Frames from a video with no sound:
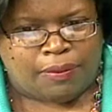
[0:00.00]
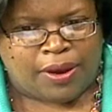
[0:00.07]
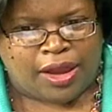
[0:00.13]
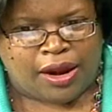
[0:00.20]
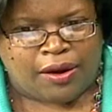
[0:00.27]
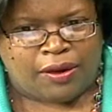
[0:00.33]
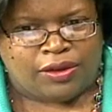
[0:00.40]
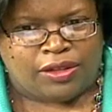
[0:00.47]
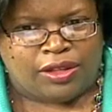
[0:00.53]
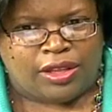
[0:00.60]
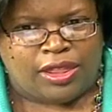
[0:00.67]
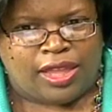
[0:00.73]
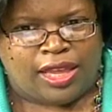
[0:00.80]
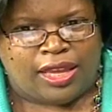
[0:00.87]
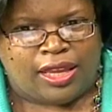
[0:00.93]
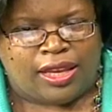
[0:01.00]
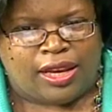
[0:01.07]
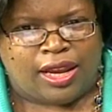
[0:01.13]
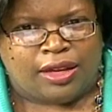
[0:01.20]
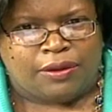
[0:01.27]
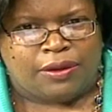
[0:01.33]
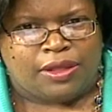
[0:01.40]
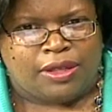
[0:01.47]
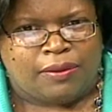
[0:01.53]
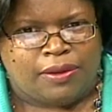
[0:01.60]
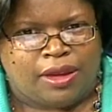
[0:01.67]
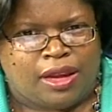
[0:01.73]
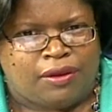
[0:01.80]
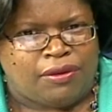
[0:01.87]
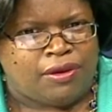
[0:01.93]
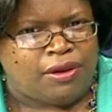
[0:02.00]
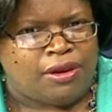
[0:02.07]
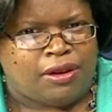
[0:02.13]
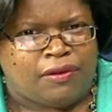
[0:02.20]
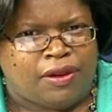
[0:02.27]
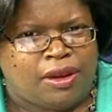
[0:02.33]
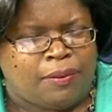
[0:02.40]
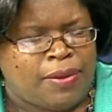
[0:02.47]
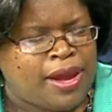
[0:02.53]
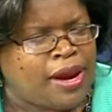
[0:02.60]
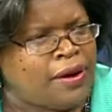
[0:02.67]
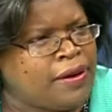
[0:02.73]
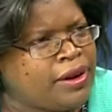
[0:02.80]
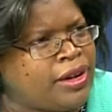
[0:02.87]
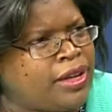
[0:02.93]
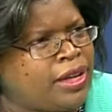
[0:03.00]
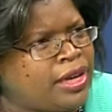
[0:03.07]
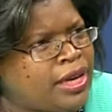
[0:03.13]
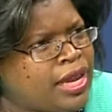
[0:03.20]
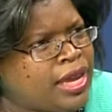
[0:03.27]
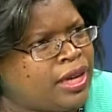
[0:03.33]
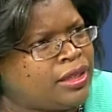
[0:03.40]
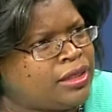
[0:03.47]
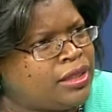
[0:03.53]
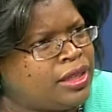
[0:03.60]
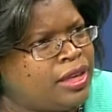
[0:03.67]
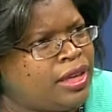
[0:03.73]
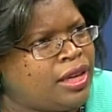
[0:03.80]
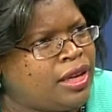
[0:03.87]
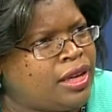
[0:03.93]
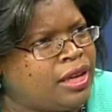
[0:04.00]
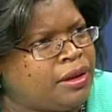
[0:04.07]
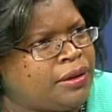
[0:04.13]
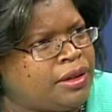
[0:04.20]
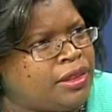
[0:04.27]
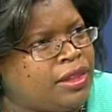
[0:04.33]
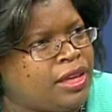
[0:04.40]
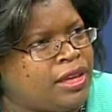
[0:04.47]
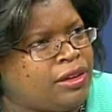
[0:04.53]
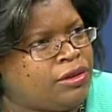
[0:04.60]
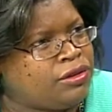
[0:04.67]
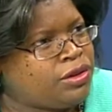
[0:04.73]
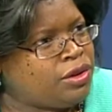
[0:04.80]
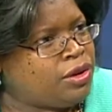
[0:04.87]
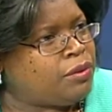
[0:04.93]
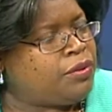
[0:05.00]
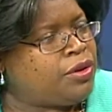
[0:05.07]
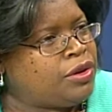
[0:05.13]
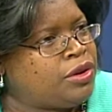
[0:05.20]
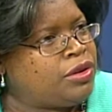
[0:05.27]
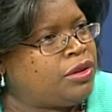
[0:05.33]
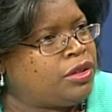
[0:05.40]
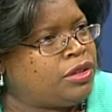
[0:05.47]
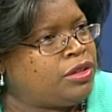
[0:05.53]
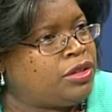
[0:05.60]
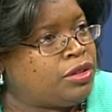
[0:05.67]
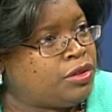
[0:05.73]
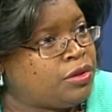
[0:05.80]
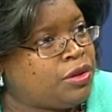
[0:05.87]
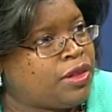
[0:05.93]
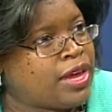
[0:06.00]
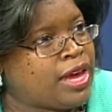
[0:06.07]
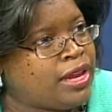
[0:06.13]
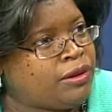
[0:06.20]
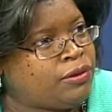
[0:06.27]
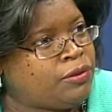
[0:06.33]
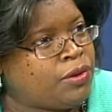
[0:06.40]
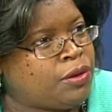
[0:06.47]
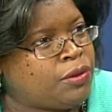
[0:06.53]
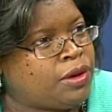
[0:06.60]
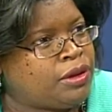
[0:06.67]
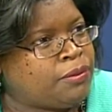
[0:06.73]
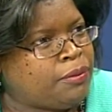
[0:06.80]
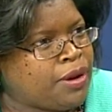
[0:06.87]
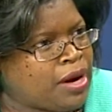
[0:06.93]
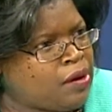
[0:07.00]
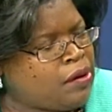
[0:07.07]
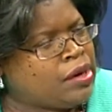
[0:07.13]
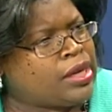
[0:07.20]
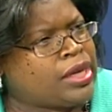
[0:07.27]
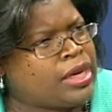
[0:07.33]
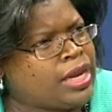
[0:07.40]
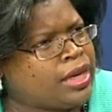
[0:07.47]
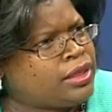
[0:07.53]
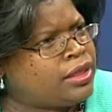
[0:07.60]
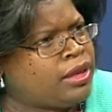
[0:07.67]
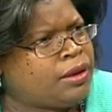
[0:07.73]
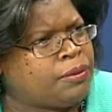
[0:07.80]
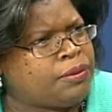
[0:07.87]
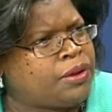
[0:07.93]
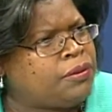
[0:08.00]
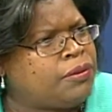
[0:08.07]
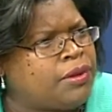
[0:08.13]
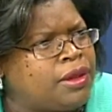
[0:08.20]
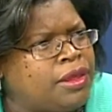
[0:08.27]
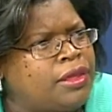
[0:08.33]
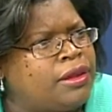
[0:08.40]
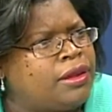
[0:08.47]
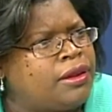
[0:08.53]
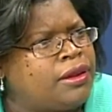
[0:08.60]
parents, could they connect with something I've heard of, a Parent Connect? Could they use their computer to do that, and what would Parent Connect help them with?